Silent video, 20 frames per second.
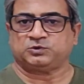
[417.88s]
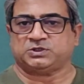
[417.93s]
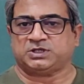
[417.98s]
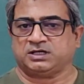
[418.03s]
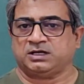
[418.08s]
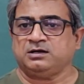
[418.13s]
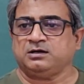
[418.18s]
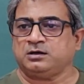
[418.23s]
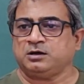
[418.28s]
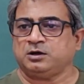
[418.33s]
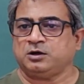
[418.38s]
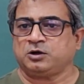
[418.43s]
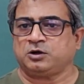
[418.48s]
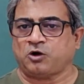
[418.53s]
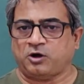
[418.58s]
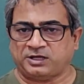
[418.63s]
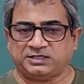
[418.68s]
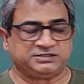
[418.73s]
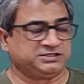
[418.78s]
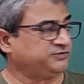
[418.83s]
The
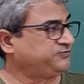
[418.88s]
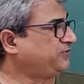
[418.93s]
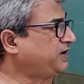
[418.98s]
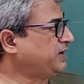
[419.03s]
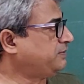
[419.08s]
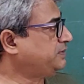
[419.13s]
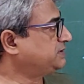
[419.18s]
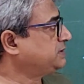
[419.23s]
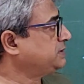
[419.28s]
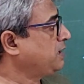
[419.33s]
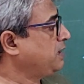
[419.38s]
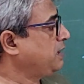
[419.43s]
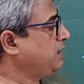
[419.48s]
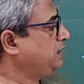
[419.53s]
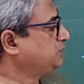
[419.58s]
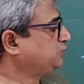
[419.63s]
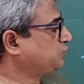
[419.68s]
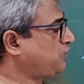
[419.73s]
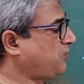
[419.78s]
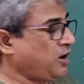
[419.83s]
collagen fibers.
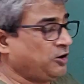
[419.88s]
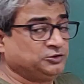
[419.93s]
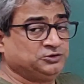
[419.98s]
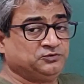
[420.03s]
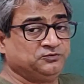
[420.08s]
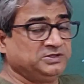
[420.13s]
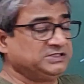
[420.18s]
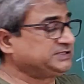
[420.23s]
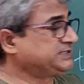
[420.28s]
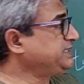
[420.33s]
So how you will